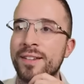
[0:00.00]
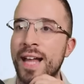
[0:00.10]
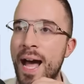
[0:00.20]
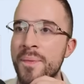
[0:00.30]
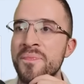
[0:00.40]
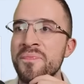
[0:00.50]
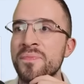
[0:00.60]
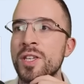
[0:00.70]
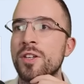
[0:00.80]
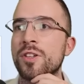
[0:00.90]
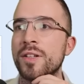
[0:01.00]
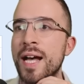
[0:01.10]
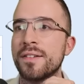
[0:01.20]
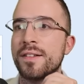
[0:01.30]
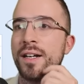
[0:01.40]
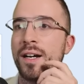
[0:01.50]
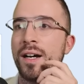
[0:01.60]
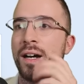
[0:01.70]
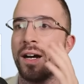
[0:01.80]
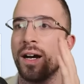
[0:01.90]
that. So that's
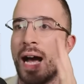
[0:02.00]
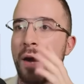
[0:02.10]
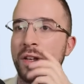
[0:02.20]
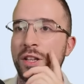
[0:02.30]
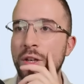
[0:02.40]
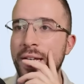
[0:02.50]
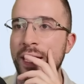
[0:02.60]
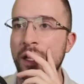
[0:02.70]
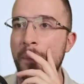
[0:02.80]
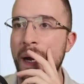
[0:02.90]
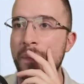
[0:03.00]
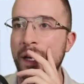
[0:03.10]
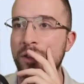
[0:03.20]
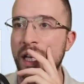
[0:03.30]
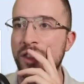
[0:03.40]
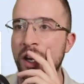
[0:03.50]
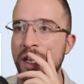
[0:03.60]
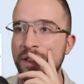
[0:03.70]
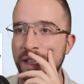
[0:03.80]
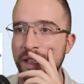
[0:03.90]
how it's looking by match day
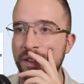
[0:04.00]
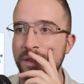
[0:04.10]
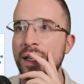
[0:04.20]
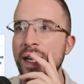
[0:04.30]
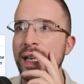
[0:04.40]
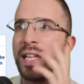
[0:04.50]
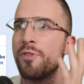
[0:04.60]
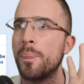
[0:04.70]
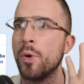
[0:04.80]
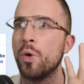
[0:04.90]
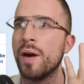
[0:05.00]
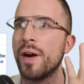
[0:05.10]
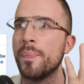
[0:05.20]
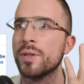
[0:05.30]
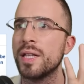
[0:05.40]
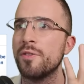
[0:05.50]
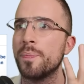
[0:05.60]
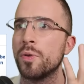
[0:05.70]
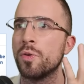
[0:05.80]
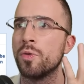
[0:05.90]
36. Liverpool, have I put the
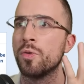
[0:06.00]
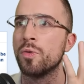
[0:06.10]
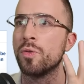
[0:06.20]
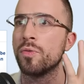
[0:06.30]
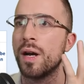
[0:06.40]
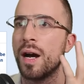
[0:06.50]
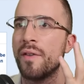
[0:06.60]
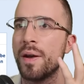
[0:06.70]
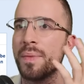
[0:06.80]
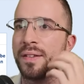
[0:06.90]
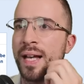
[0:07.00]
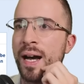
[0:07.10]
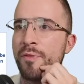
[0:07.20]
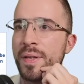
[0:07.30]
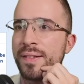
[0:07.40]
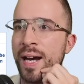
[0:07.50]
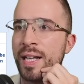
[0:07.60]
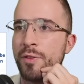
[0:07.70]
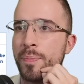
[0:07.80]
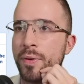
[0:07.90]
Liverpool... Have I missed out? I've missed out a
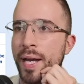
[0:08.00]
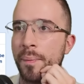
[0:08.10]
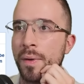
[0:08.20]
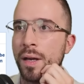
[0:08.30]
Liverpool game.